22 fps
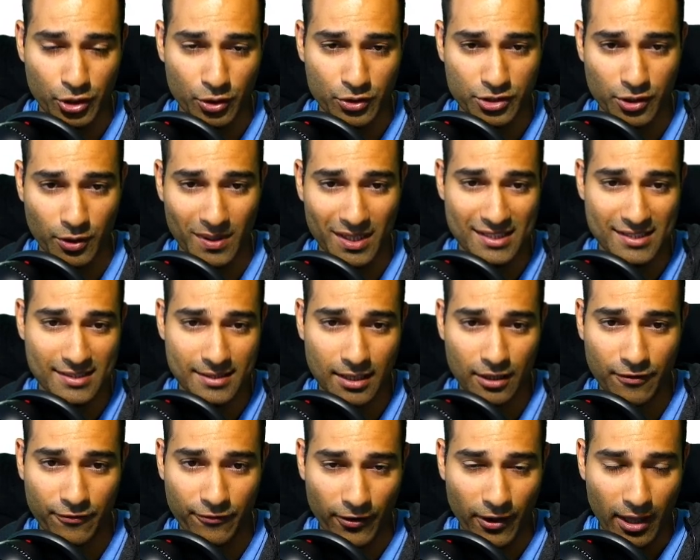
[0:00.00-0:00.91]
So instead
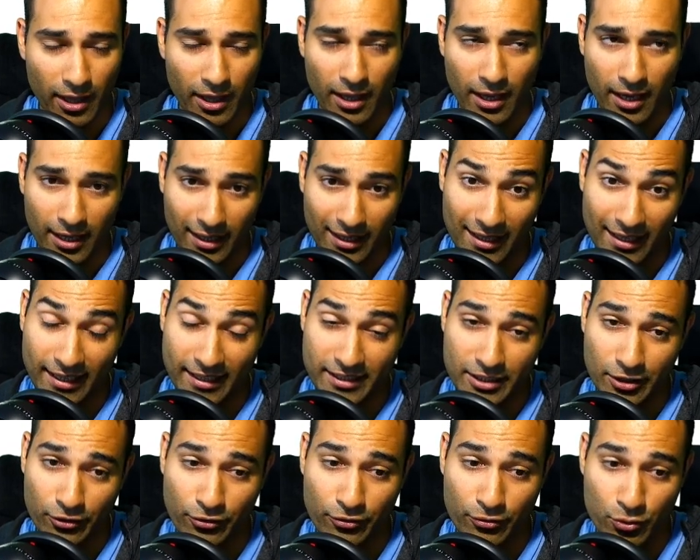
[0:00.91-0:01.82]
of uh, connecting
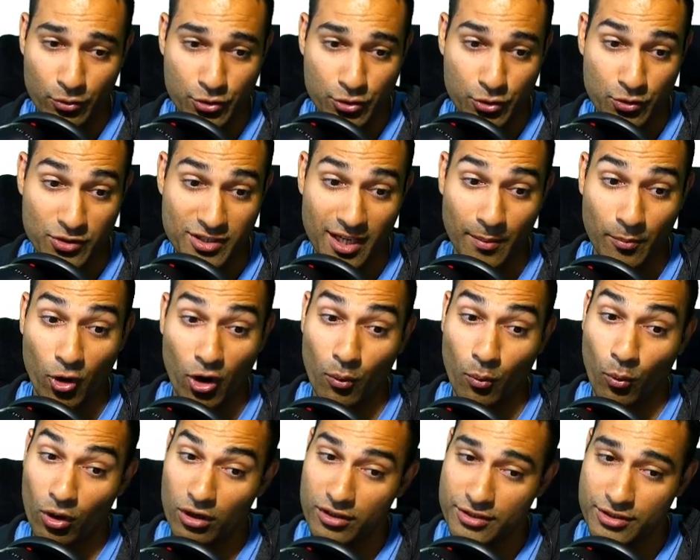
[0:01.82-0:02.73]
through to Samurai
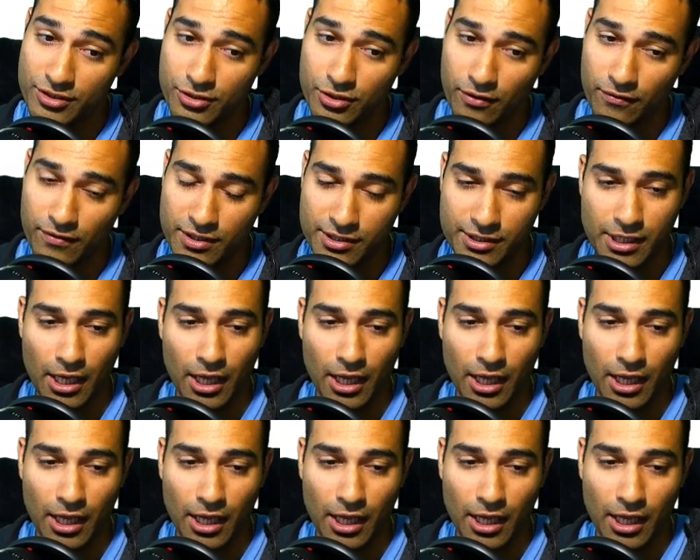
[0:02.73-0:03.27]
Wallet servers,